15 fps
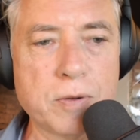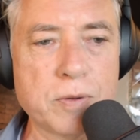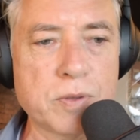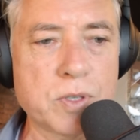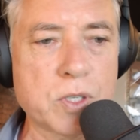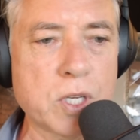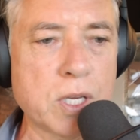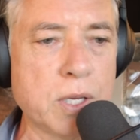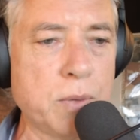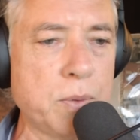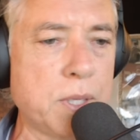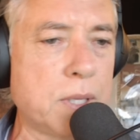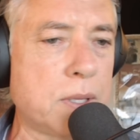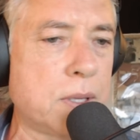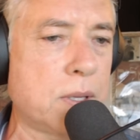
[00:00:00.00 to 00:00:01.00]
certainly
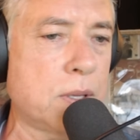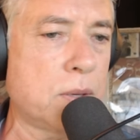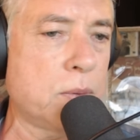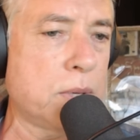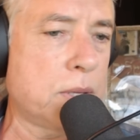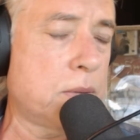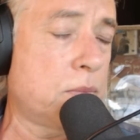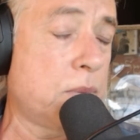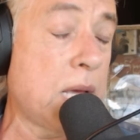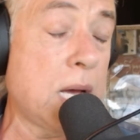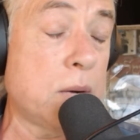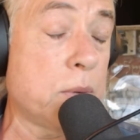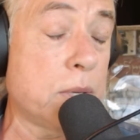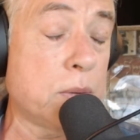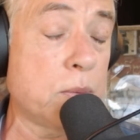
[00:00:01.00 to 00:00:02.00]

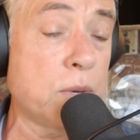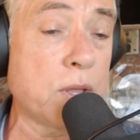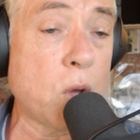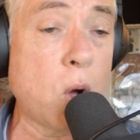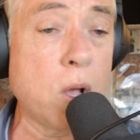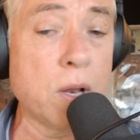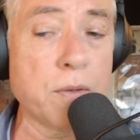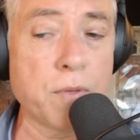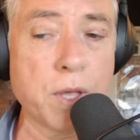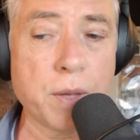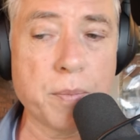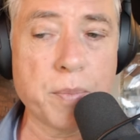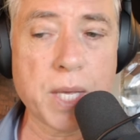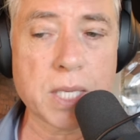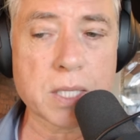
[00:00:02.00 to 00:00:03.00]
with all of
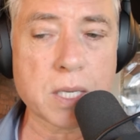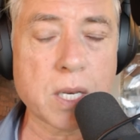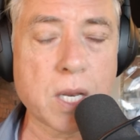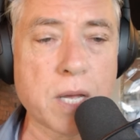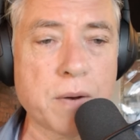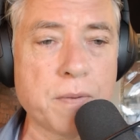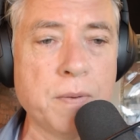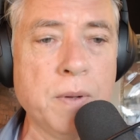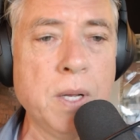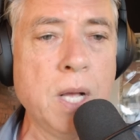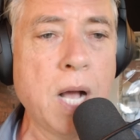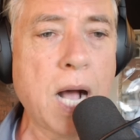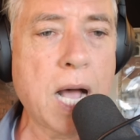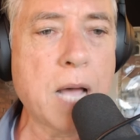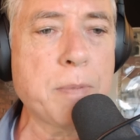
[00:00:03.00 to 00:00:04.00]
them, there's a lot of
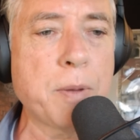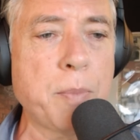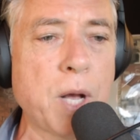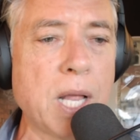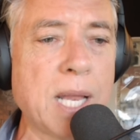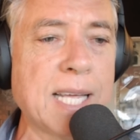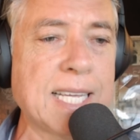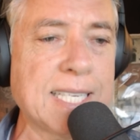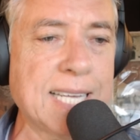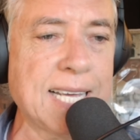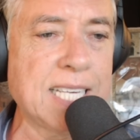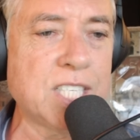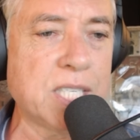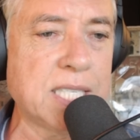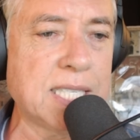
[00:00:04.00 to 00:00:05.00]
hyperbolic
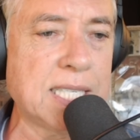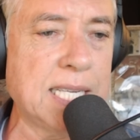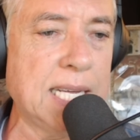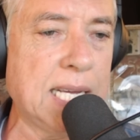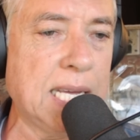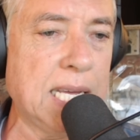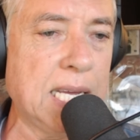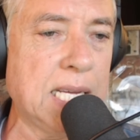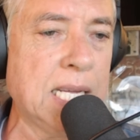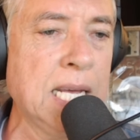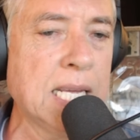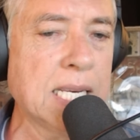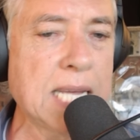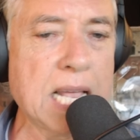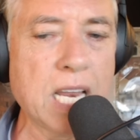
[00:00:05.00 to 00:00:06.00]
attention seeking,
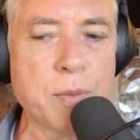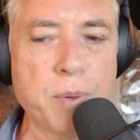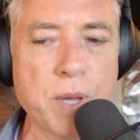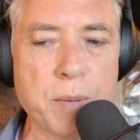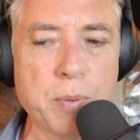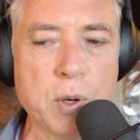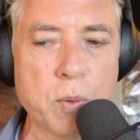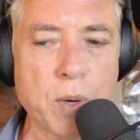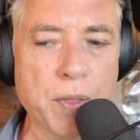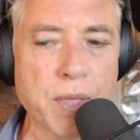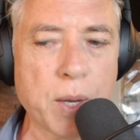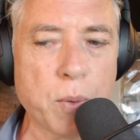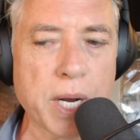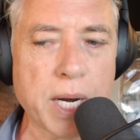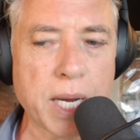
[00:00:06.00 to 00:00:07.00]
telling people what they
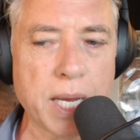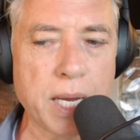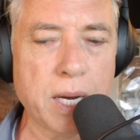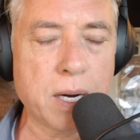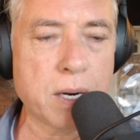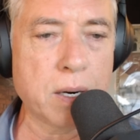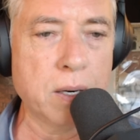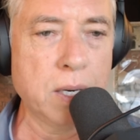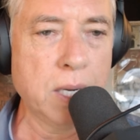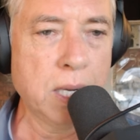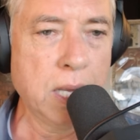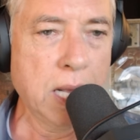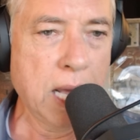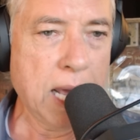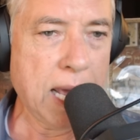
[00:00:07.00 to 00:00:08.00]
want to hear.
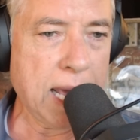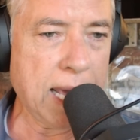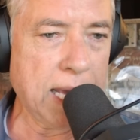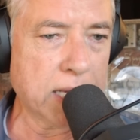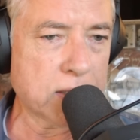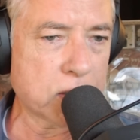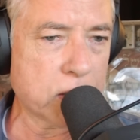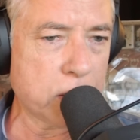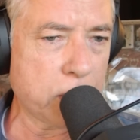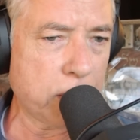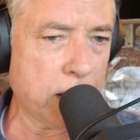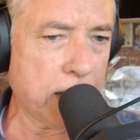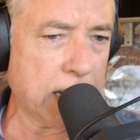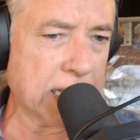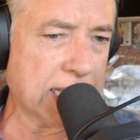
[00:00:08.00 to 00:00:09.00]
And so
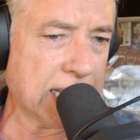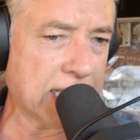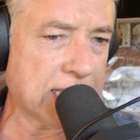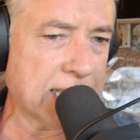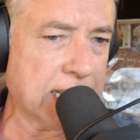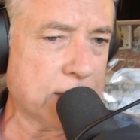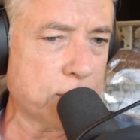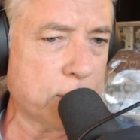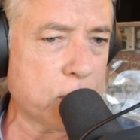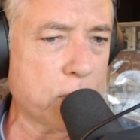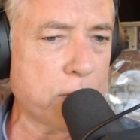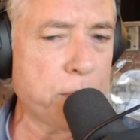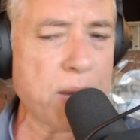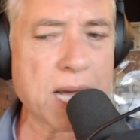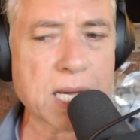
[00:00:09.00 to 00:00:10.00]
I get the sense with
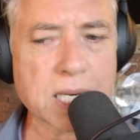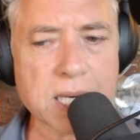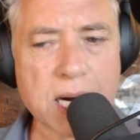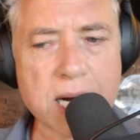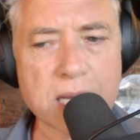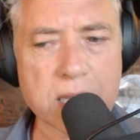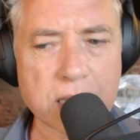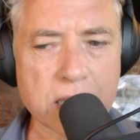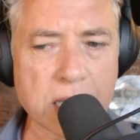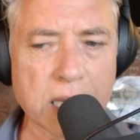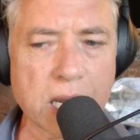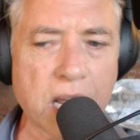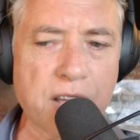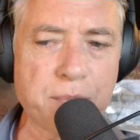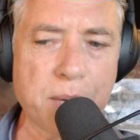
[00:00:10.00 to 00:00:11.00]
Orrin McIntyre, the
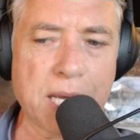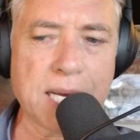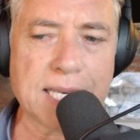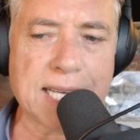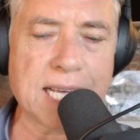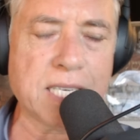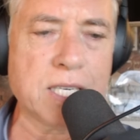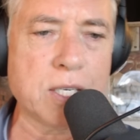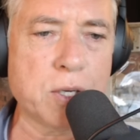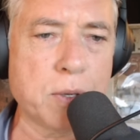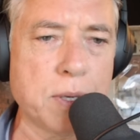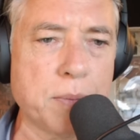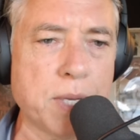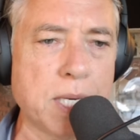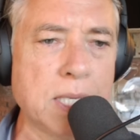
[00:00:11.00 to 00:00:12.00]
little I paid attention to
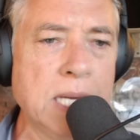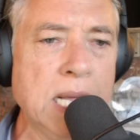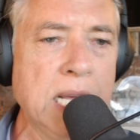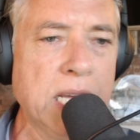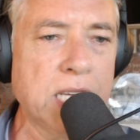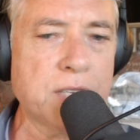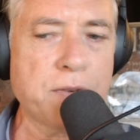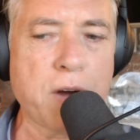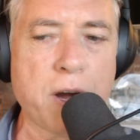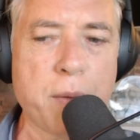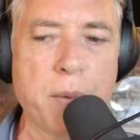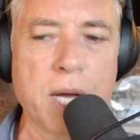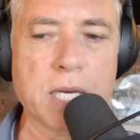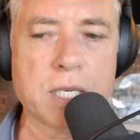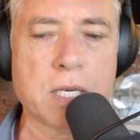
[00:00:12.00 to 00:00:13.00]
him, that he's very
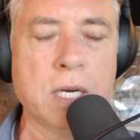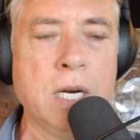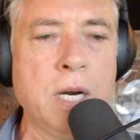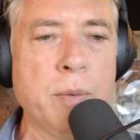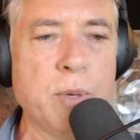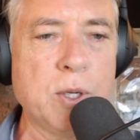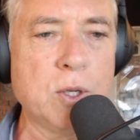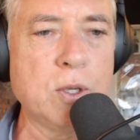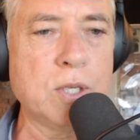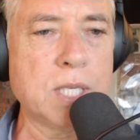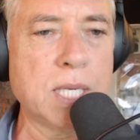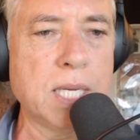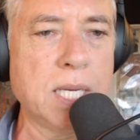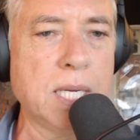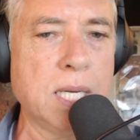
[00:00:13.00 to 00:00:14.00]
much
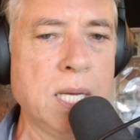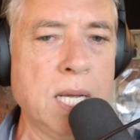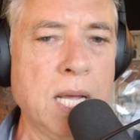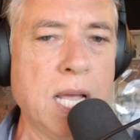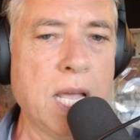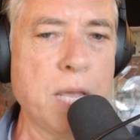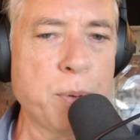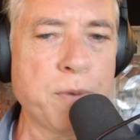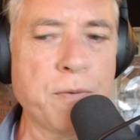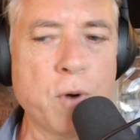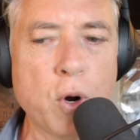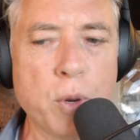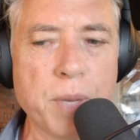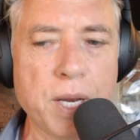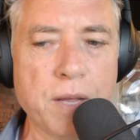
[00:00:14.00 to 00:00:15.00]
producing a
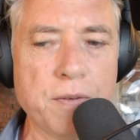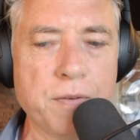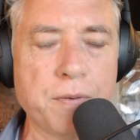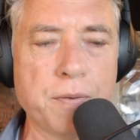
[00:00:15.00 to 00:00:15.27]
performative